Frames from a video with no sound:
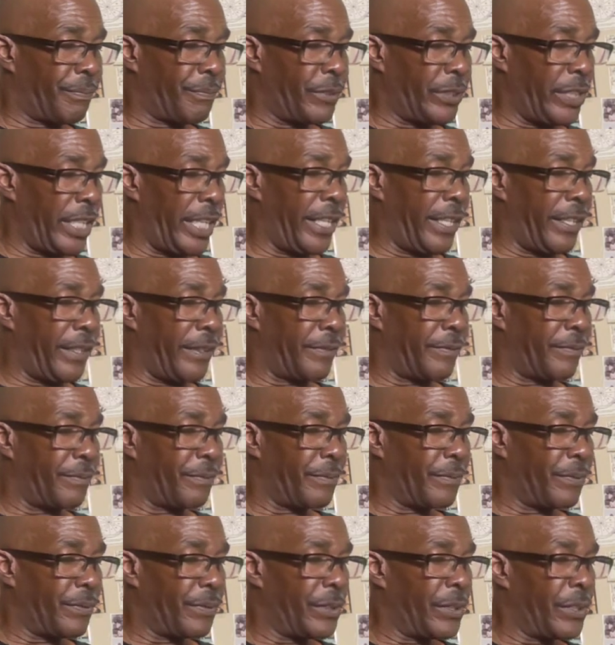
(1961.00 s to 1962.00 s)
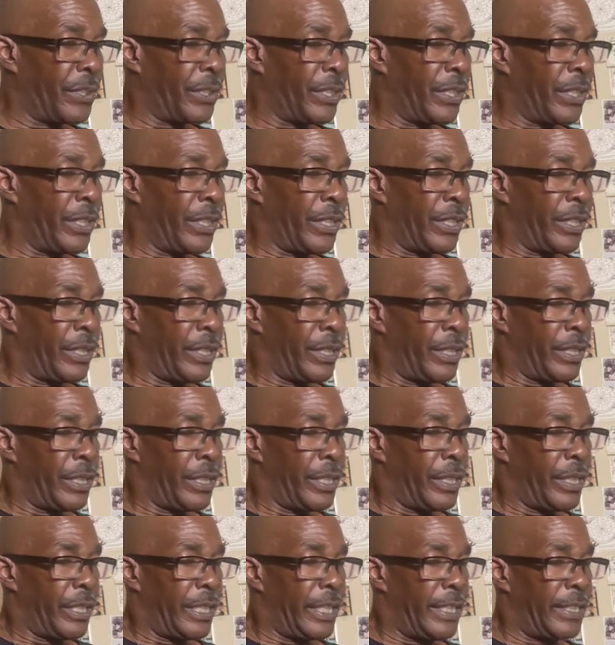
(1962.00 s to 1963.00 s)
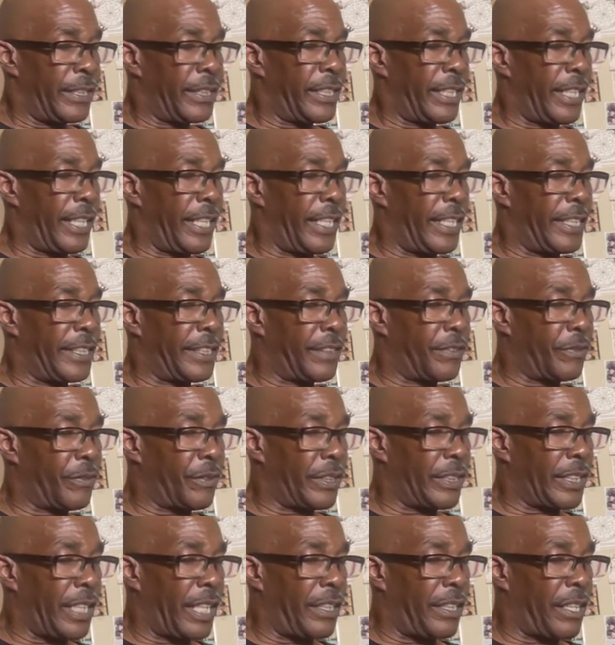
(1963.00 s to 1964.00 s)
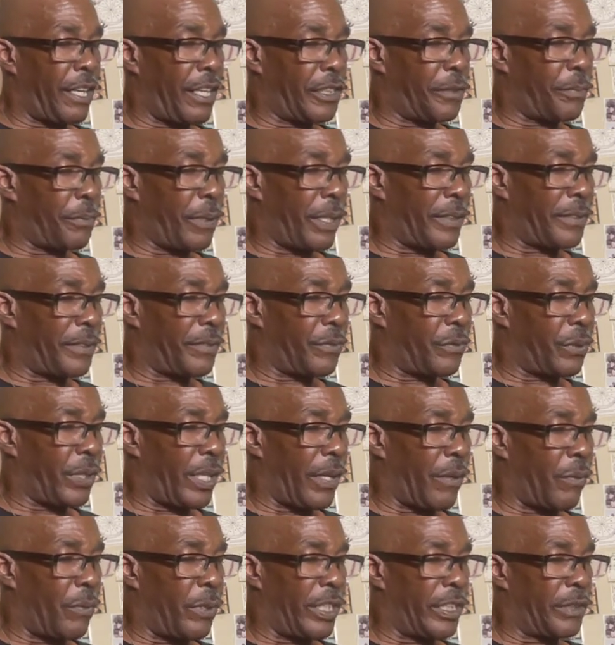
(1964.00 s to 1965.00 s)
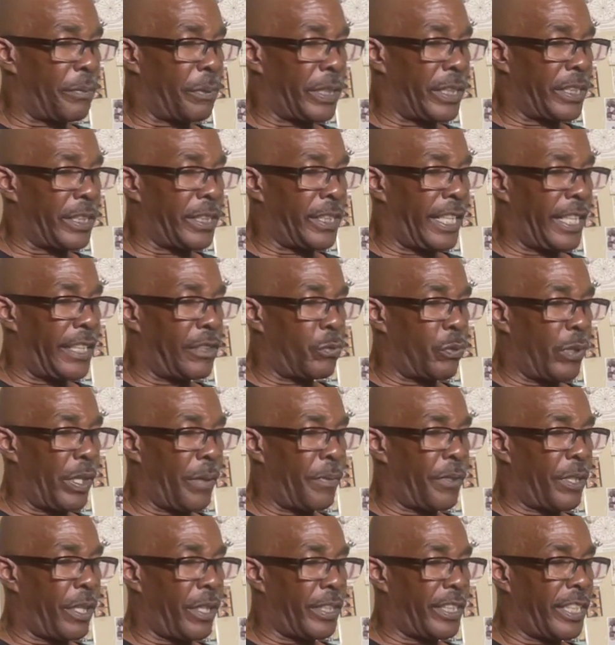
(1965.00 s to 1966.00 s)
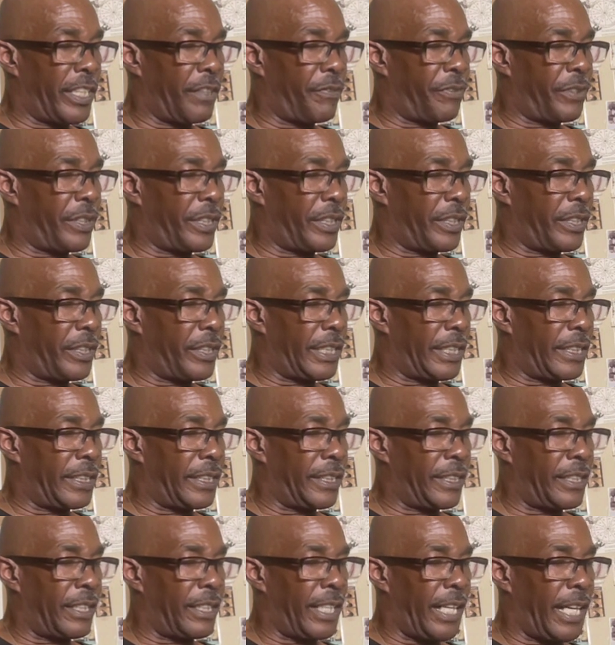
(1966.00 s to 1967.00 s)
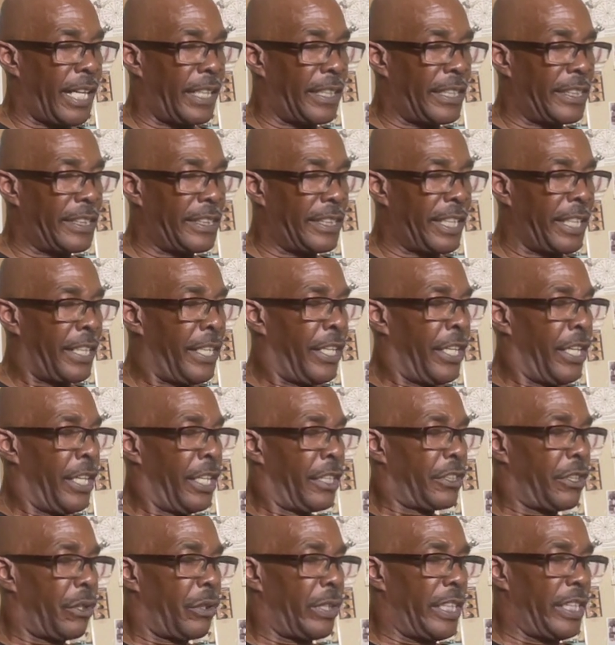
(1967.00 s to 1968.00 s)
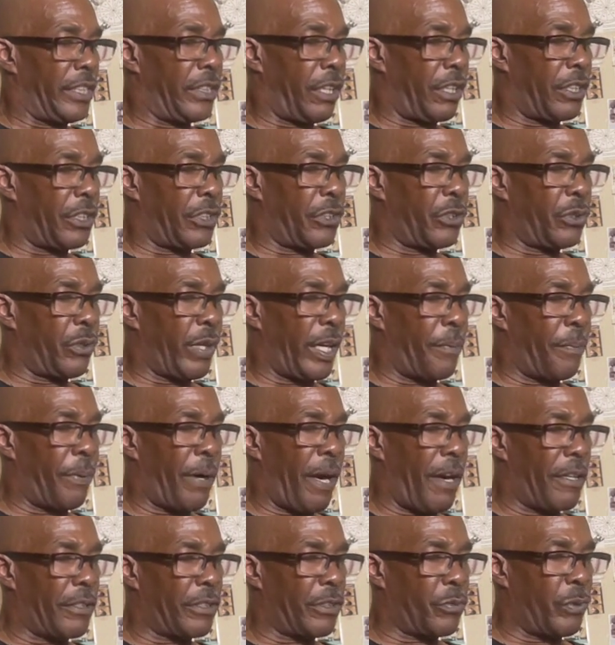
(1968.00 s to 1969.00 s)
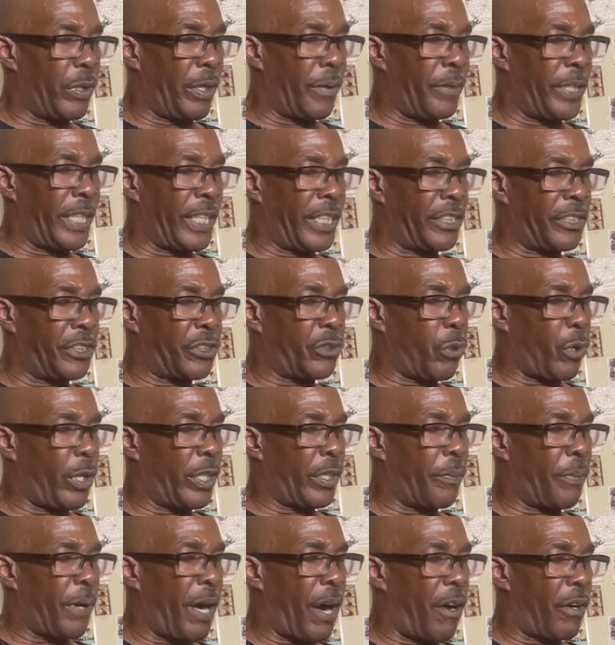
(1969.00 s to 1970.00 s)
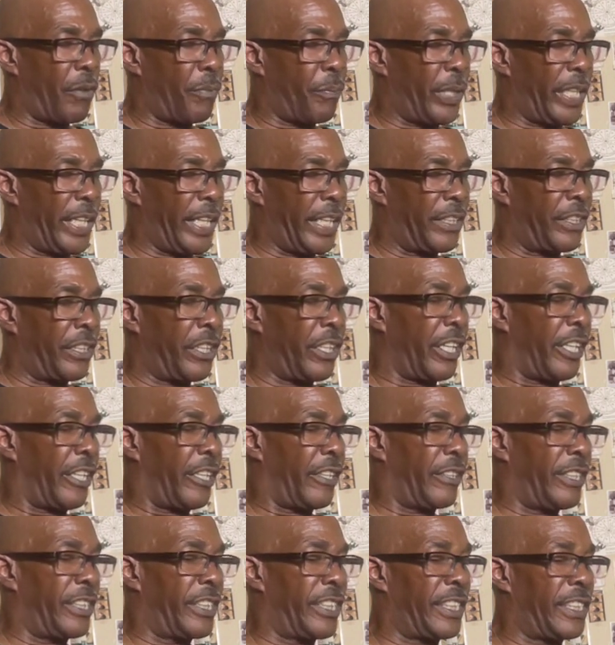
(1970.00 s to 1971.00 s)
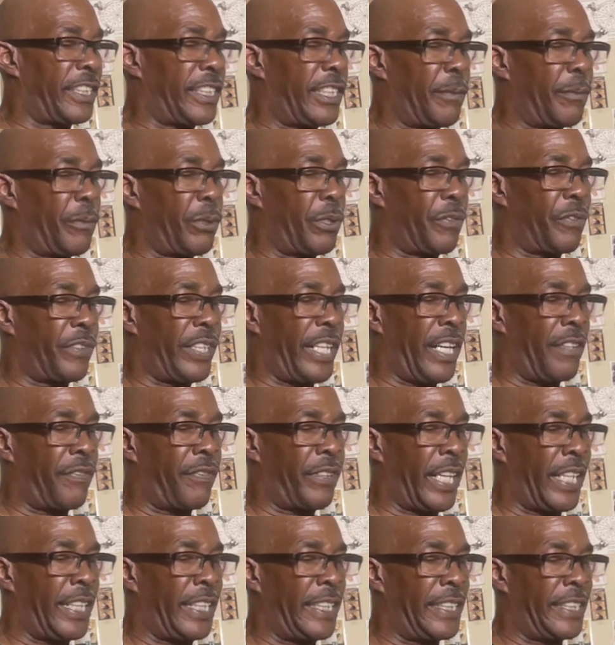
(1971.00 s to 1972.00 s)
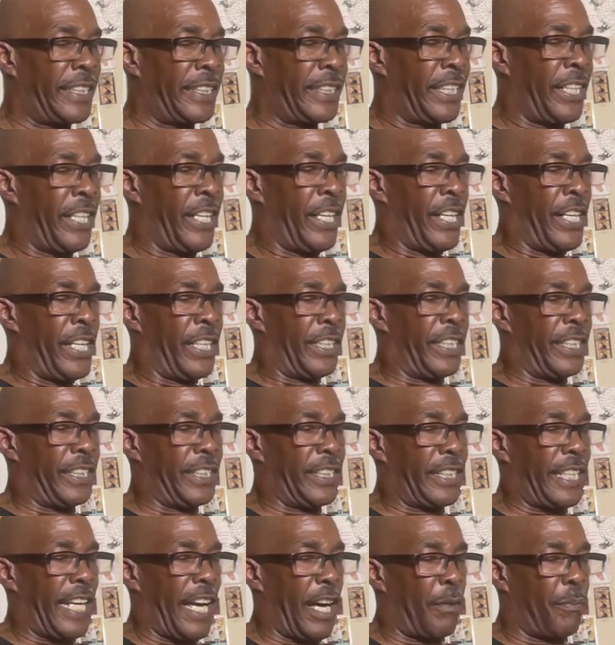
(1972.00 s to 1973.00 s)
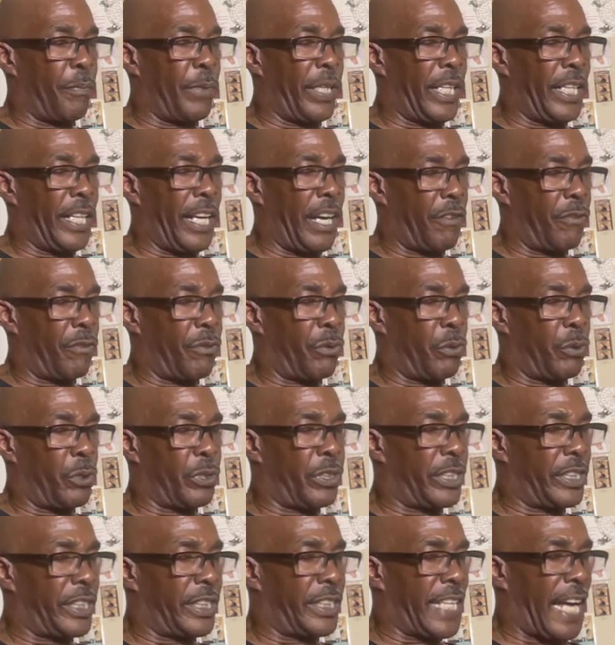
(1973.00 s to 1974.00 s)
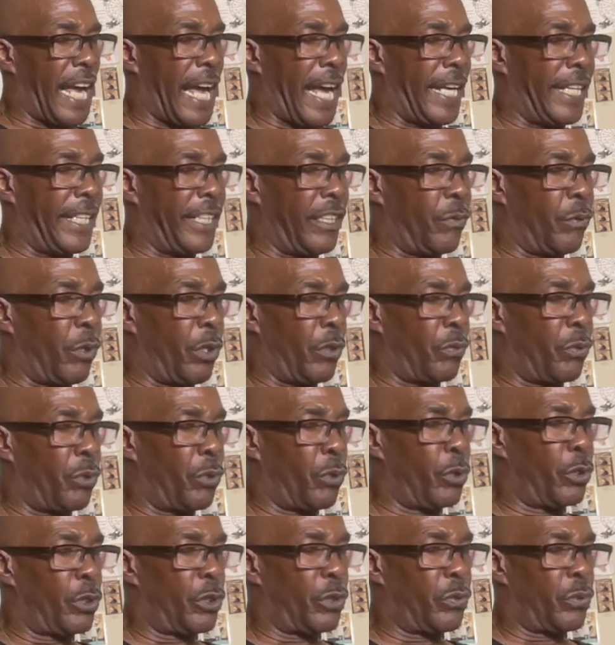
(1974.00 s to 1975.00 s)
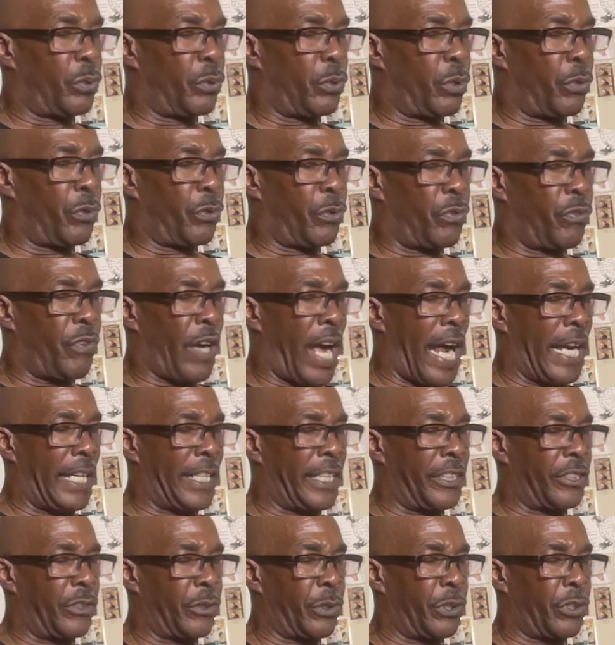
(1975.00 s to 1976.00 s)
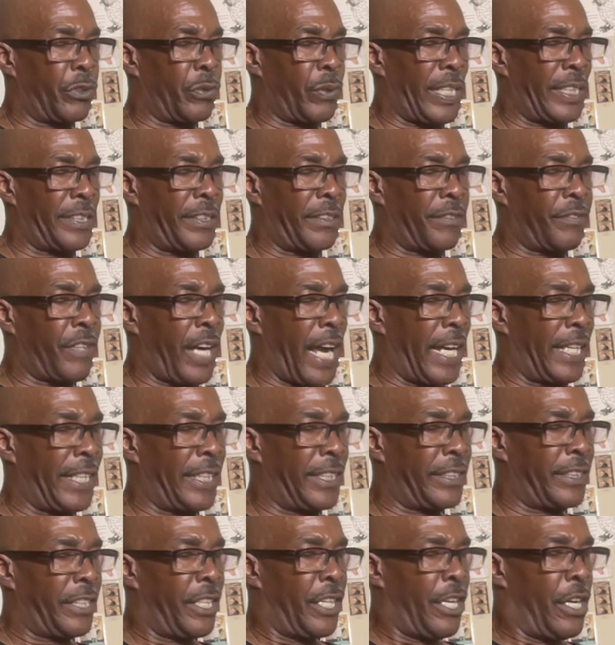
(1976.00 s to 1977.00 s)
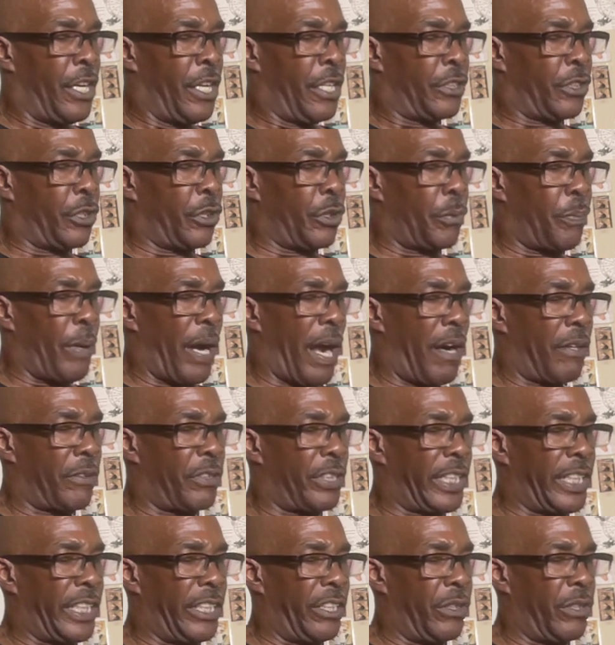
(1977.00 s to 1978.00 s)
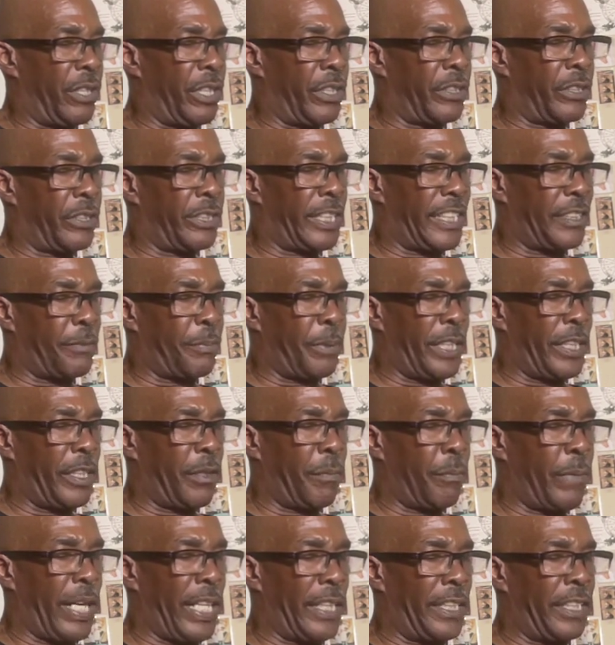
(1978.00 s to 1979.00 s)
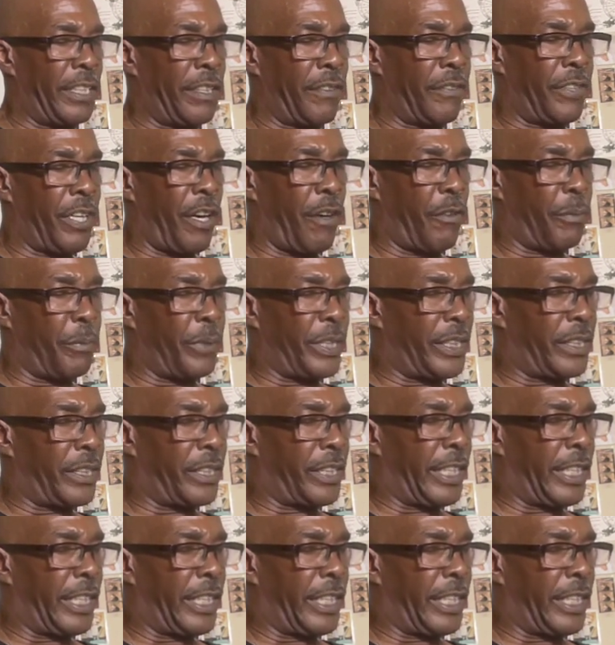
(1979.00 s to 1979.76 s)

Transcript: yeah, it says I lost my where I was, but it says women are different. So these are the two great powers of women that destroy the power of men. The urn is a symbol of death, and is this is how men have ruled society, where rulers rule through violence or threats of violence. So the power to kill others has been the method of governments to